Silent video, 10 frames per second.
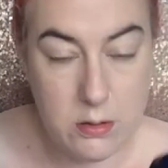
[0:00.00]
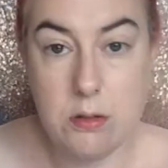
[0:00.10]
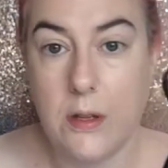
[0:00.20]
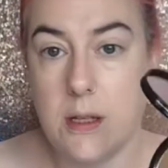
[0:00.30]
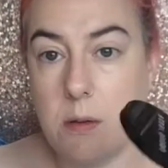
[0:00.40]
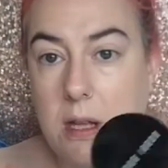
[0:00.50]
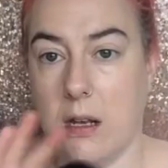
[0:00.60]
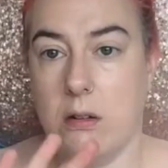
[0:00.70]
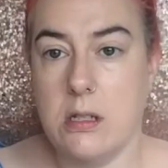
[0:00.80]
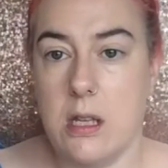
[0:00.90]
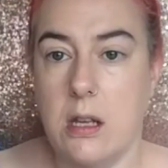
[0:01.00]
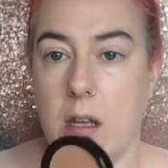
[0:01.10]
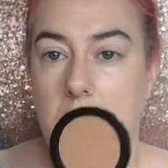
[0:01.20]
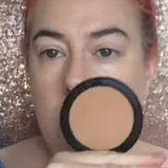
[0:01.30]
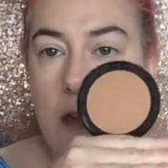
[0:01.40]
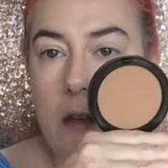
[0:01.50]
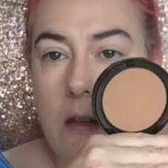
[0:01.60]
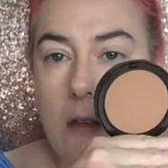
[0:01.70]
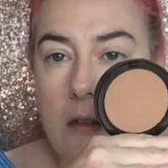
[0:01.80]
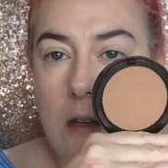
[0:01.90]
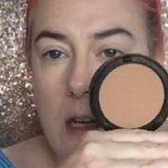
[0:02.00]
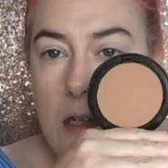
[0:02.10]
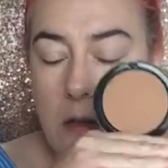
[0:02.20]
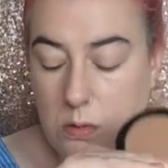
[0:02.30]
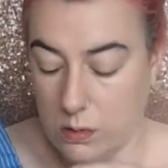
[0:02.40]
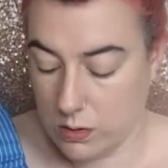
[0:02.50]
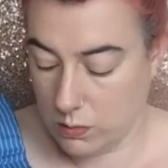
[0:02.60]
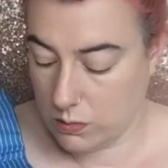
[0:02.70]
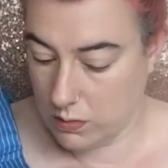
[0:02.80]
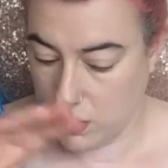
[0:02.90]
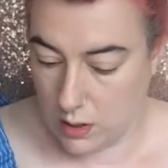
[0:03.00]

So that's what that looks like. It's a nice cool tone.